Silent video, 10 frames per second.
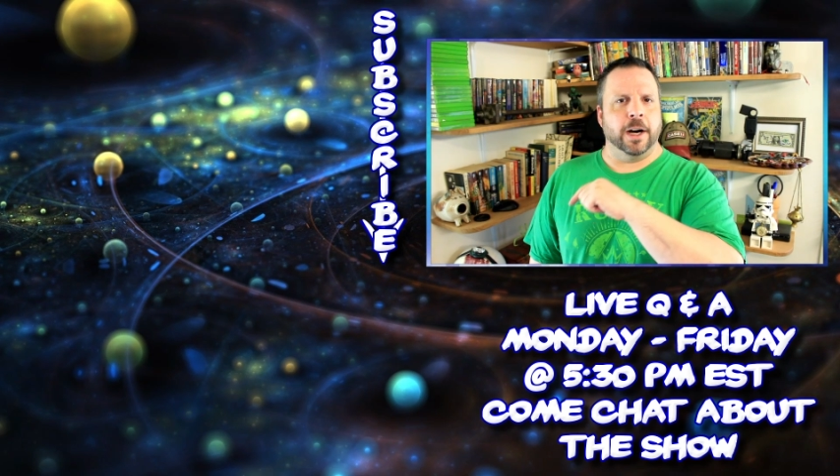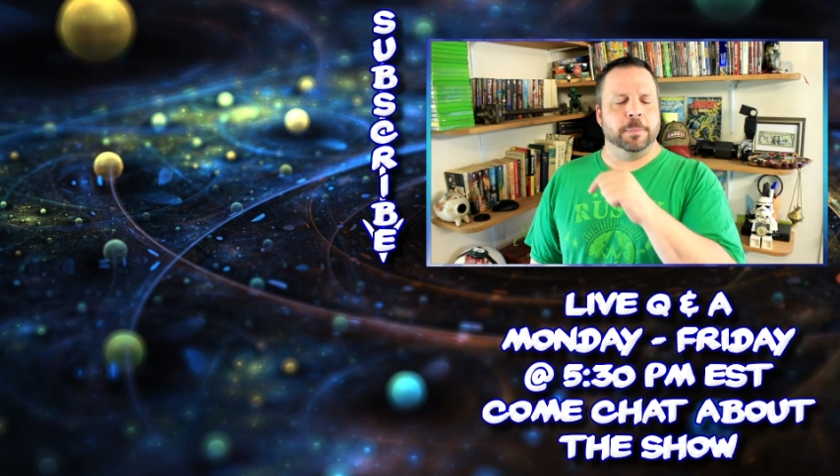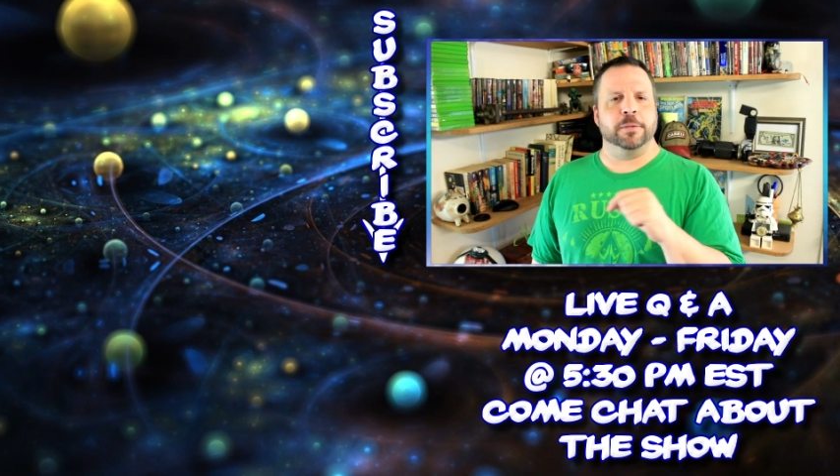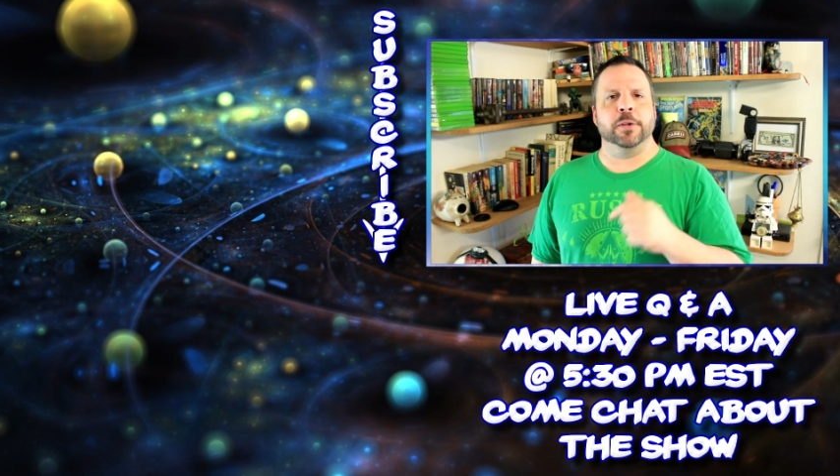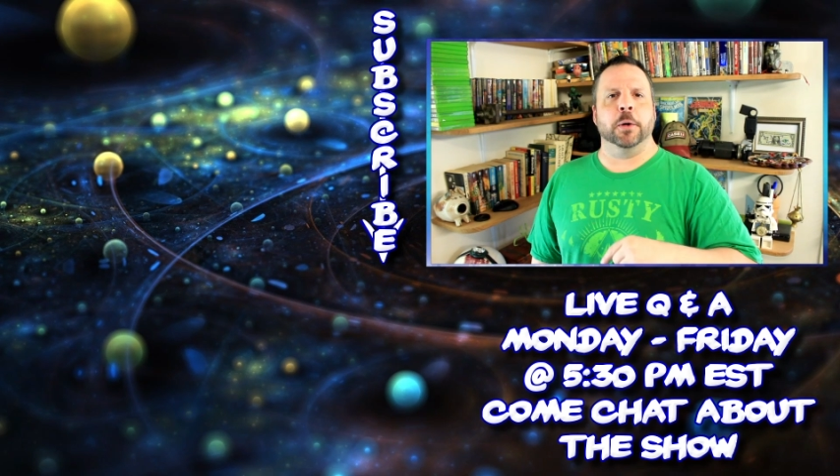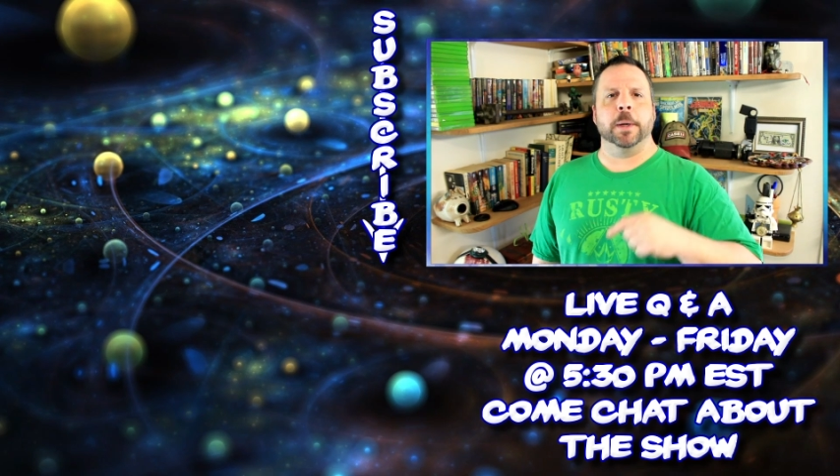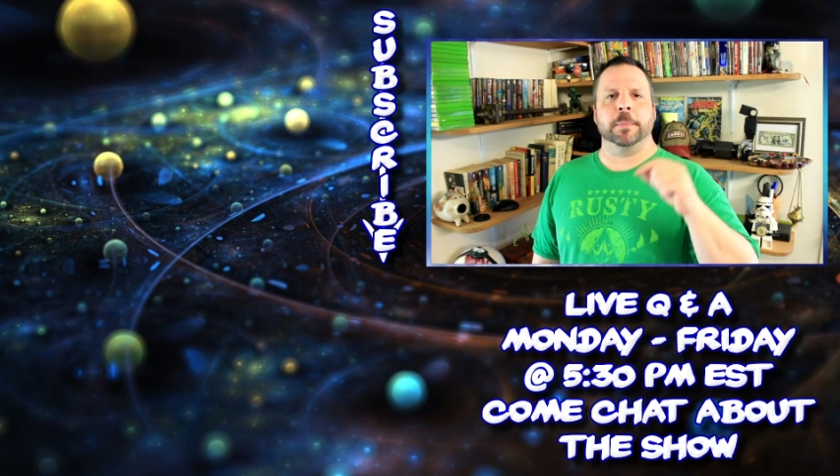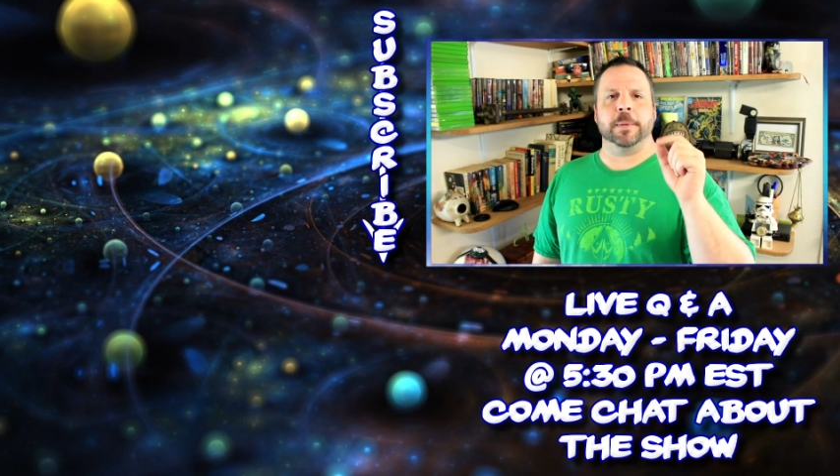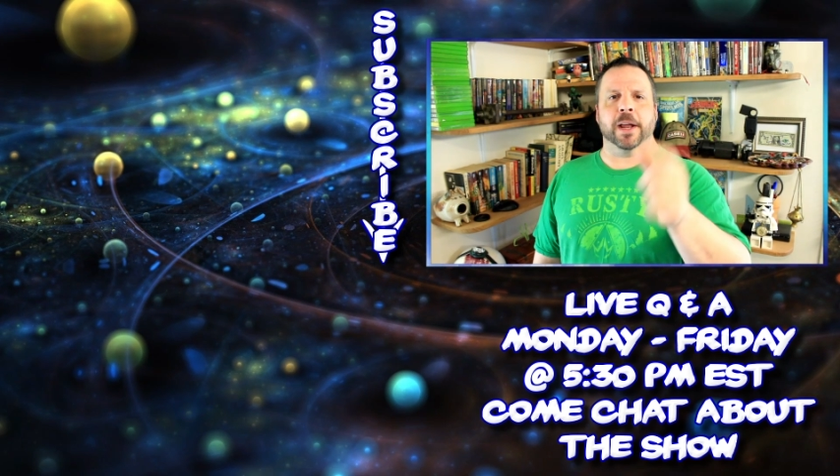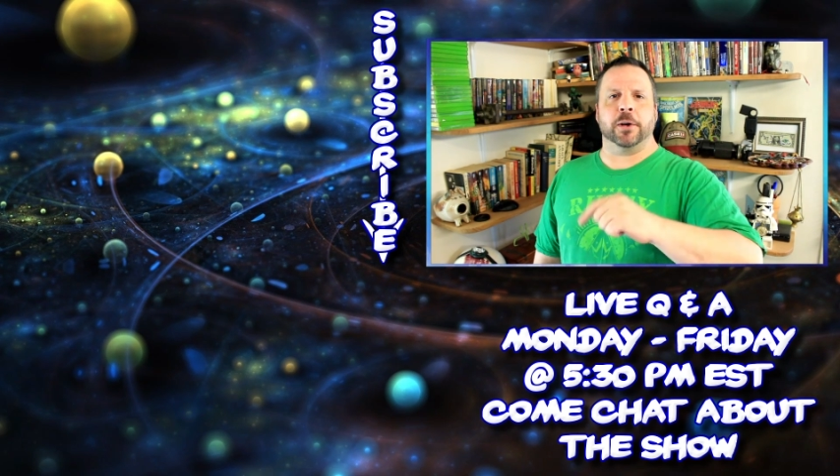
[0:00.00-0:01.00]
I'll be filming,
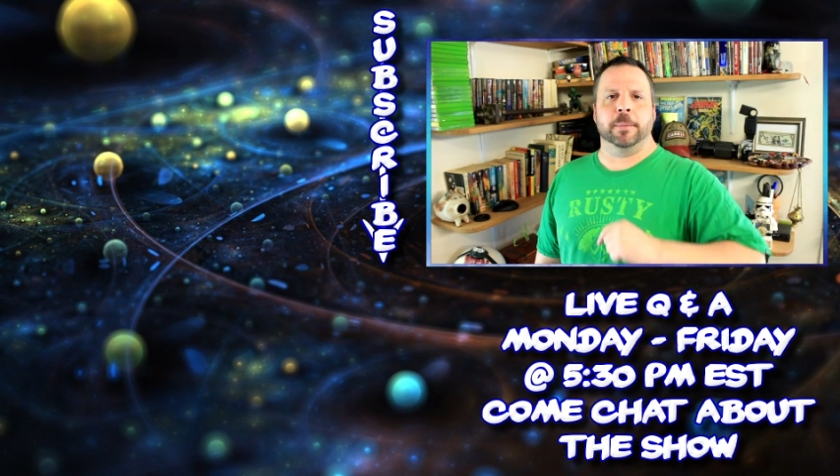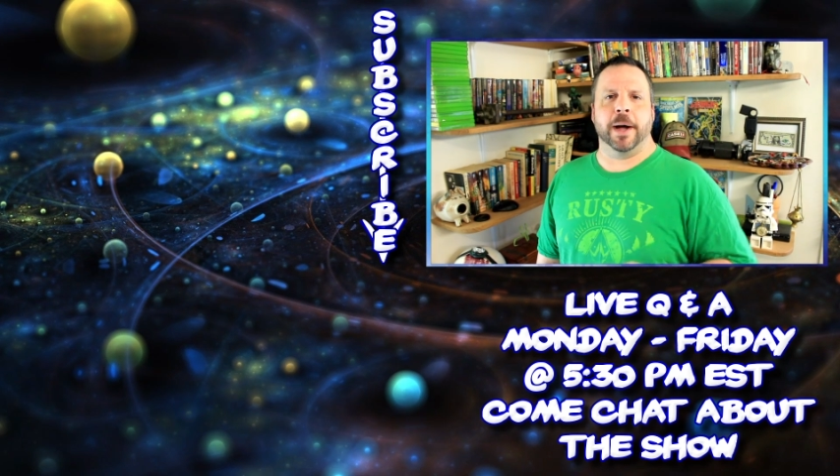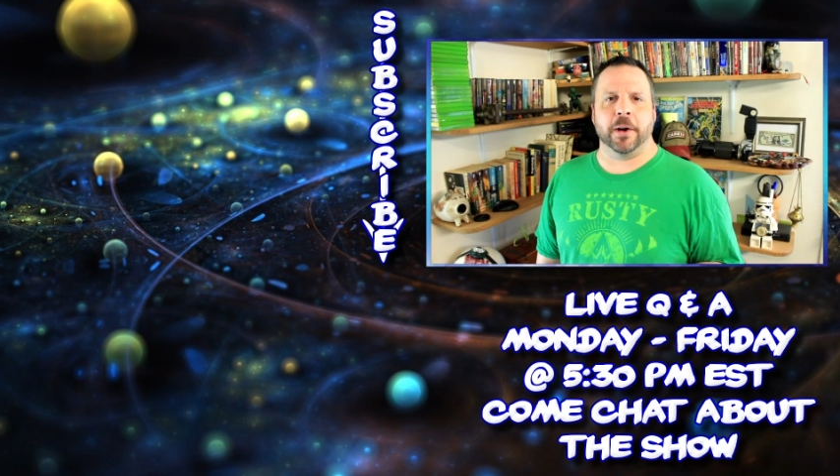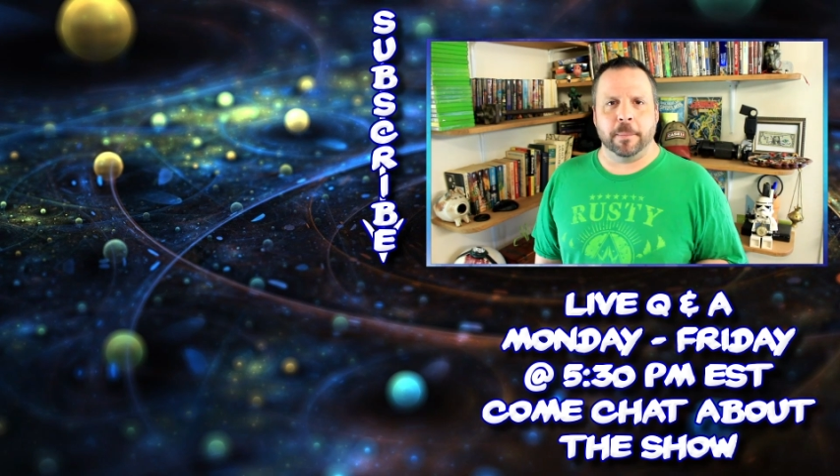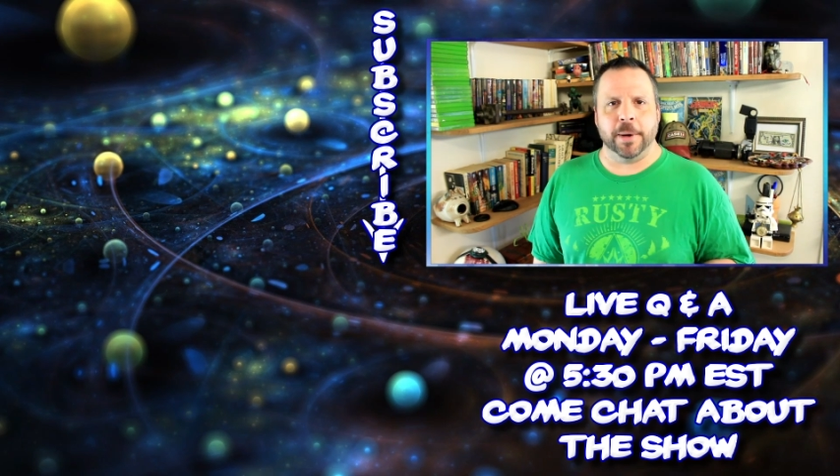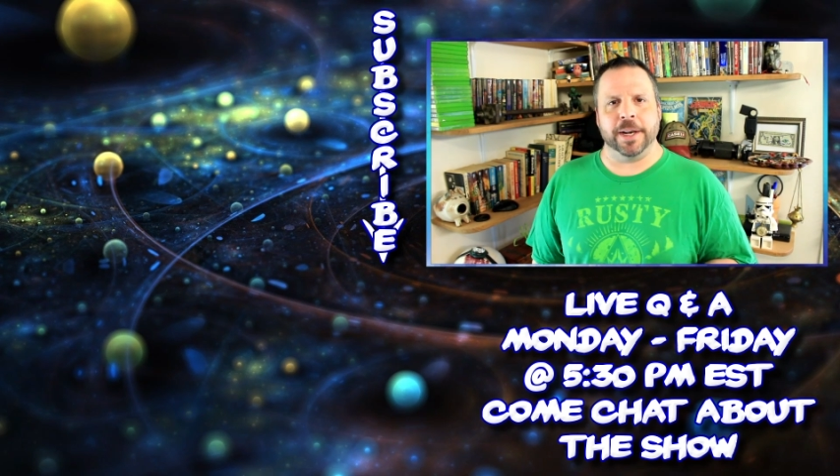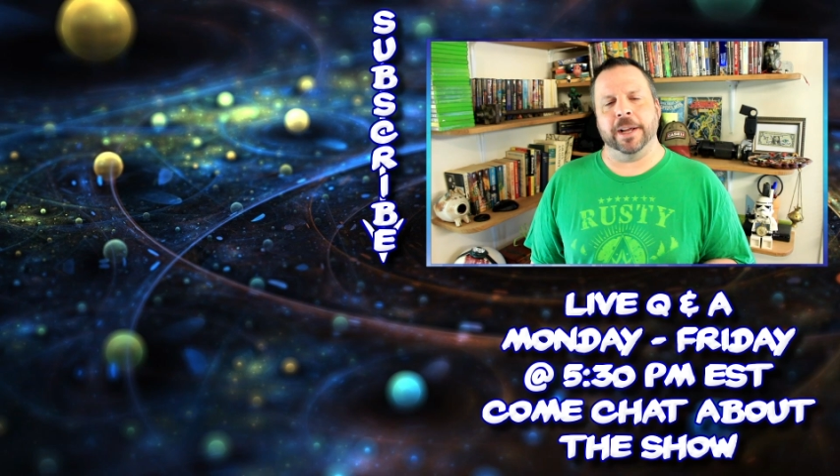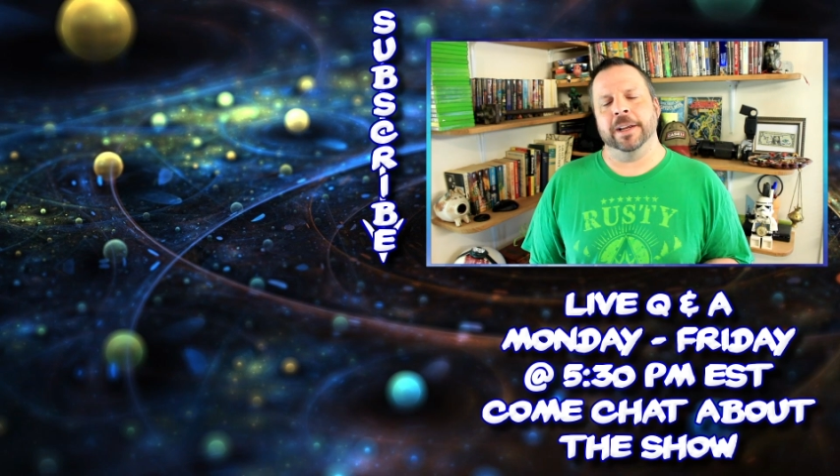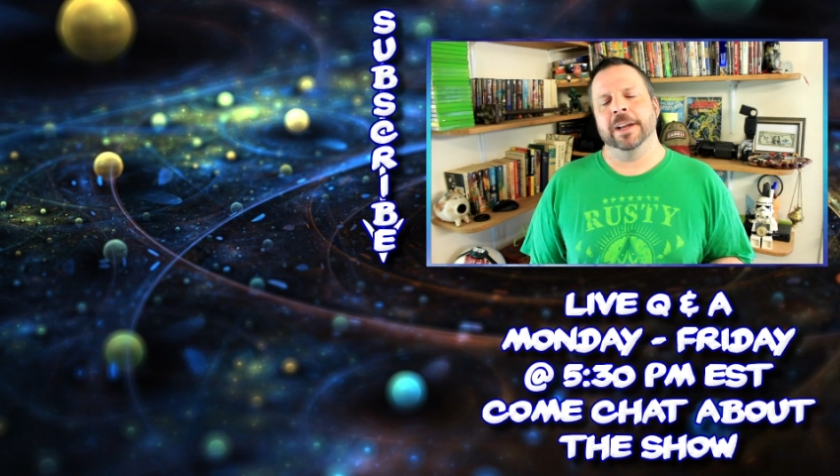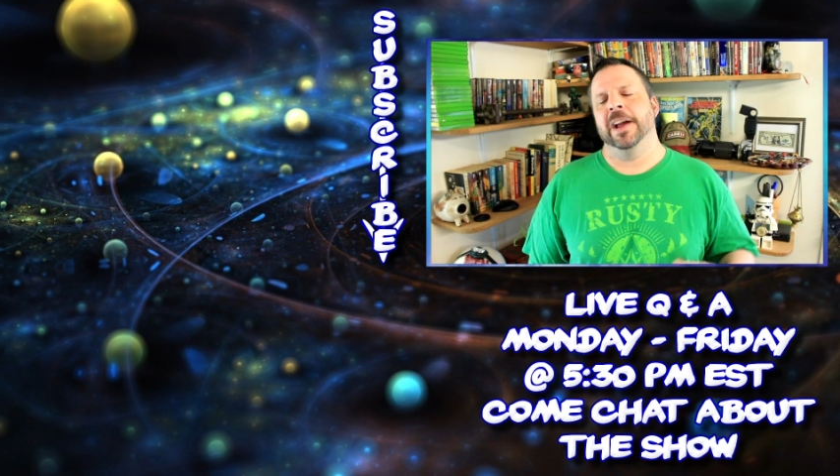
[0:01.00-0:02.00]
but that'll come out on Monday.